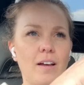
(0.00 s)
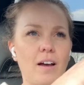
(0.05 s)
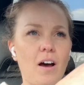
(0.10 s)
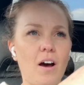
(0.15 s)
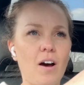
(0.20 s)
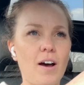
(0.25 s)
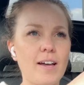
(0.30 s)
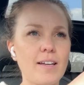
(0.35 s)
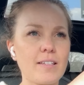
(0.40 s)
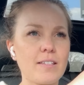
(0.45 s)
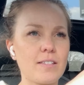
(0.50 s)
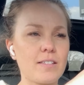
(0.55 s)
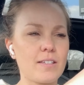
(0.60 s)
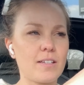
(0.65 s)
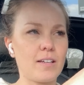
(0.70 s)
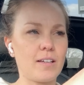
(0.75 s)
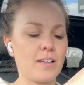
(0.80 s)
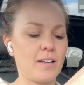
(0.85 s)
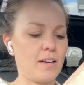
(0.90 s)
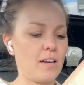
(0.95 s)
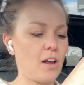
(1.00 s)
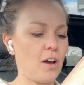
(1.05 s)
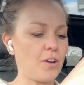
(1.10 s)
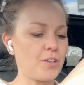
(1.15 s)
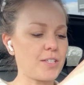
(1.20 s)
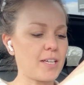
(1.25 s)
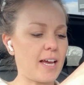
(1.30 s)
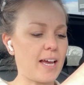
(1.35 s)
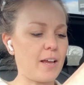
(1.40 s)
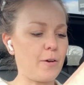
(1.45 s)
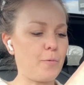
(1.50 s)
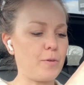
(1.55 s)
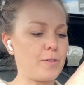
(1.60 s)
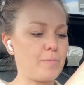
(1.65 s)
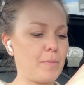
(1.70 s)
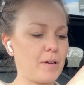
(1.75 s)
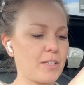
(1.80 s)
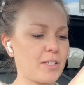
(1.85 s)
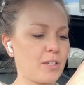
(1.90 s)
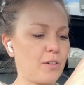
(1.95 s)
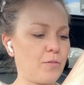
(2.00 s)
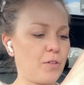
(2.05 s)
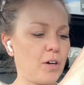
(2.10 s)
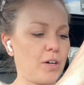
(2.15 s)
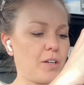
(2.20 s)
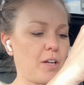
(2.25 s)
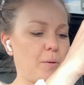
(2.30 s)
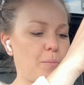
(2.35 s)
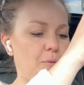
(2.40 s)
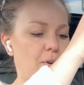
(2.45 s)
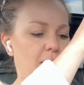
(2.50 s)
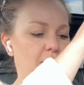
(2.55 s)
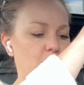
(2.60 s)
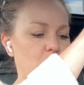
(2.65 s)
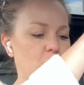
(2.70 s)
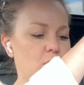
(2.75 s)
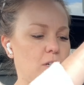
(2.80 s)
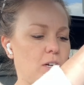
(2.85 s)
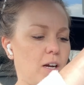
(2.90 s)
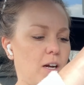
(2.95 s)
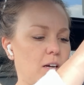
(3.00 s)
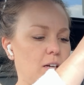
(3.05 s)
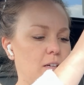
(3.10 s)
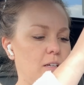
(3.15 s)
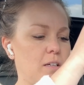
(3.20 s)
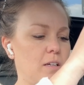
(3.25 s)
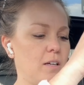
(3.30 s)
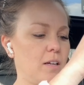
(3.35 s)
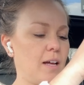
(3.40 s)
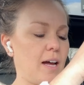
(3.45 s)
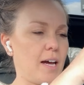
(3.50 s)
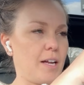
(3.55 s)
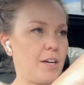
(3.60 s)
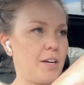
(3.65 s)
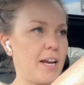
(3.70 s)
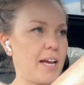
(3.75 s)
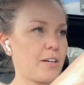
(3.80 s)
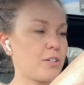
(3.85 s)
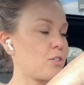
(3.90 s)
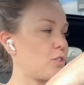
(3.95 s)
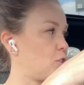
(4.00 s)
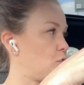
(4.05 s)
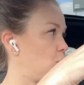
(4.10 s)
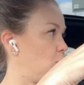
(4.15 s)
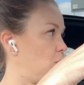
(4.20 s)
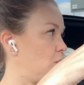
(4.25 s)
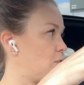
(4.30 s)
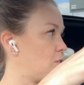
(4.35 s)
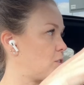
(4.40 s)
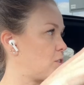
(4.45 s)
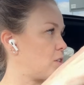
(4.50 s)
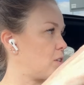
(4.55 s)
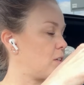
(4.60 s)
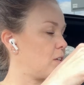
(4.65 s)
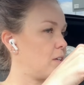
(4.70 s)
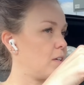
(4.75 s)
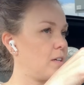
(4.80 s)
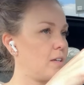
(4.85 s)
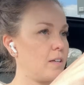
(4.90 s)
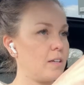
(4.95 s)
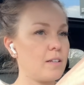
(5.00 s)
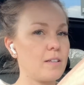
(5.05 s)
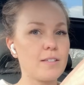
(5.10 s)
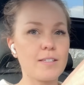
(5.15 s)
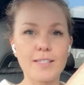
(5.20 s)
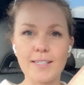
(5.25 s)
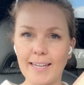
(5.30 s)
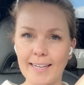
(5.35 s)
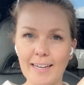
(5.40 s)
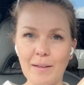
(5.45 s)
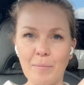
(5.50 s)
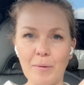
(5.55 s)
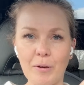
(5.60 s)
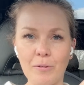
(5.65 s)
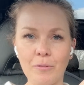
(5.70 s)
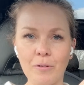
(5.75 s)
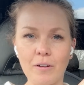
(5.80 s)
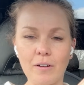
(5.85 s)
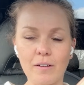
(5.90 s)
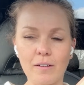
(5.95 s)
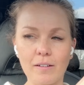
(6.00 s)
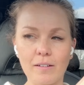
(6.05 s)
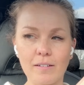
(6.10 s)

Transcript: iced latte with muscovado brown sugar and an extra shot skinny milk,